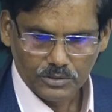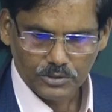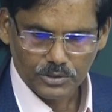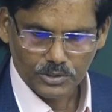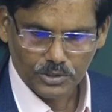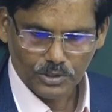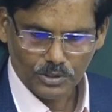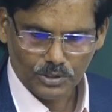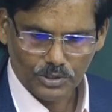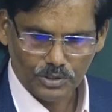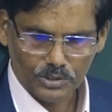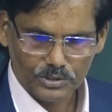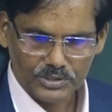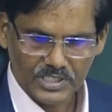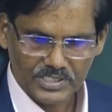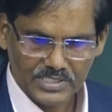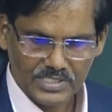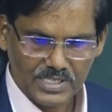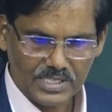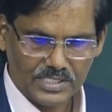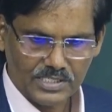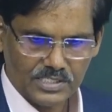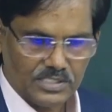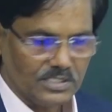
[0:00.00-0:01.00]
So
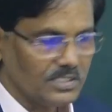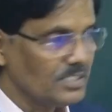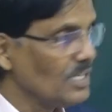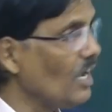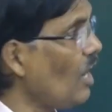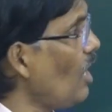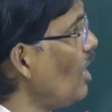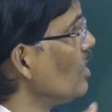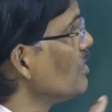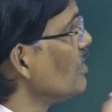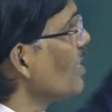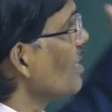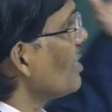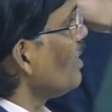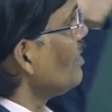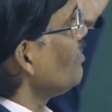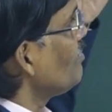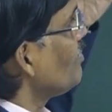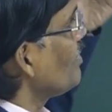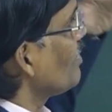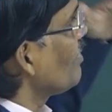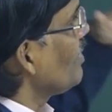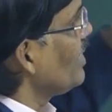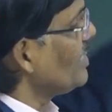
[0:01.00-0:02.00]
this is the other
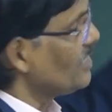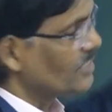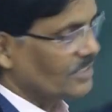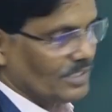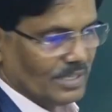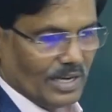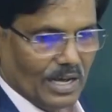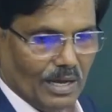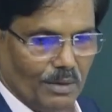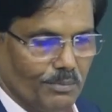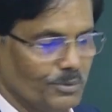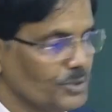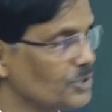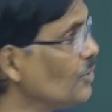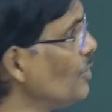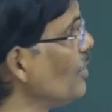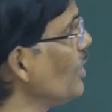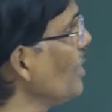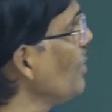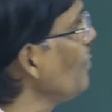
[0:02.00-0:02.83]
configuration I have shown